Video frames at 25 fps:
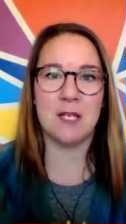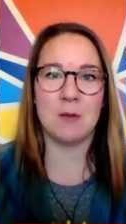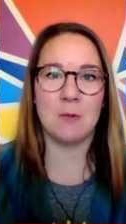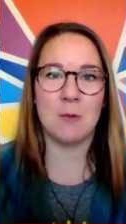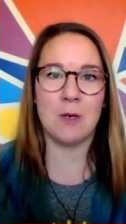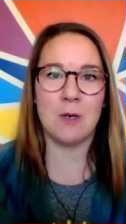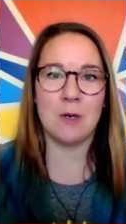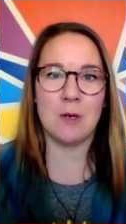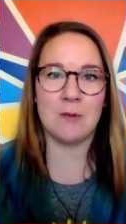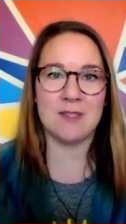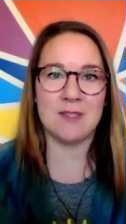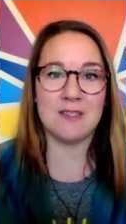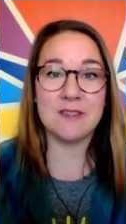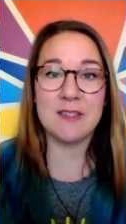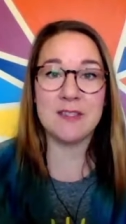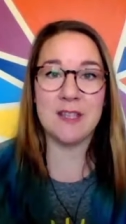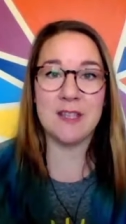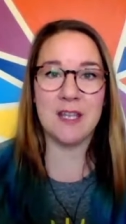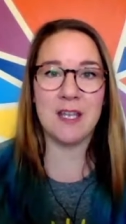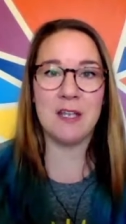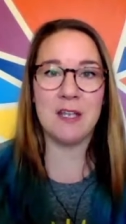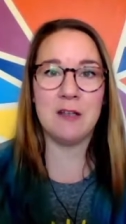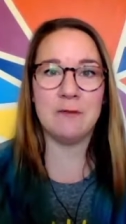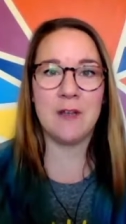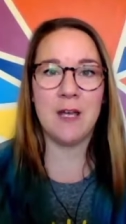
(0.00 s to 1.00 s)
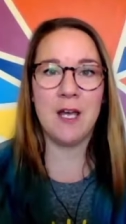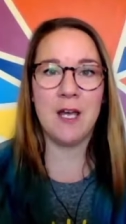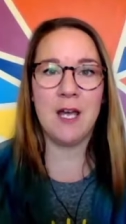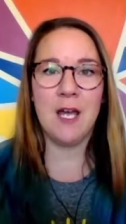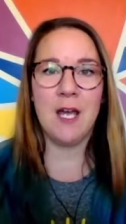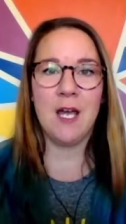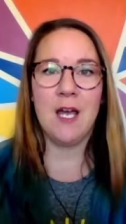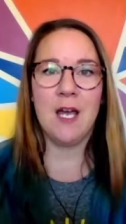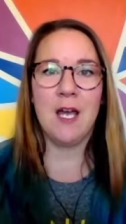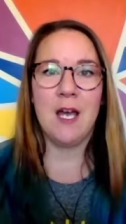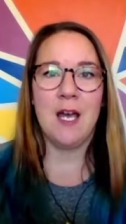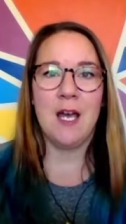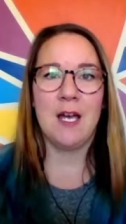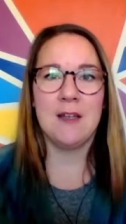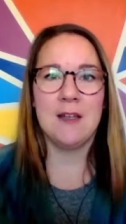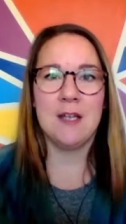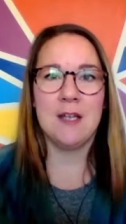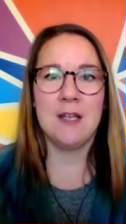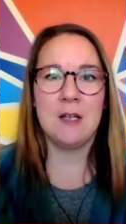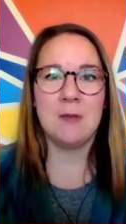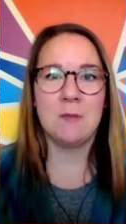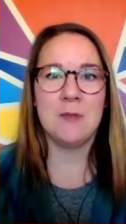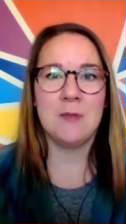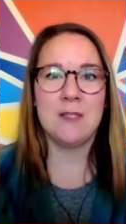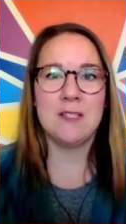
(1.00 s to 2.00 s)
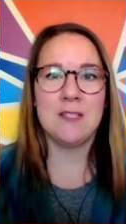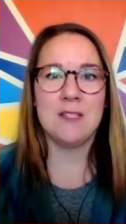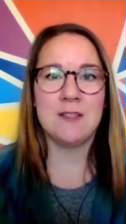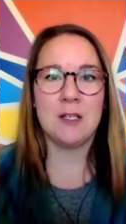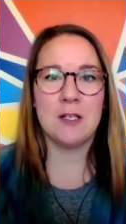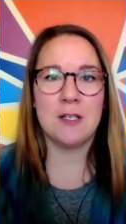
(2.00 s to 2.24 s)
what was safe. And then we started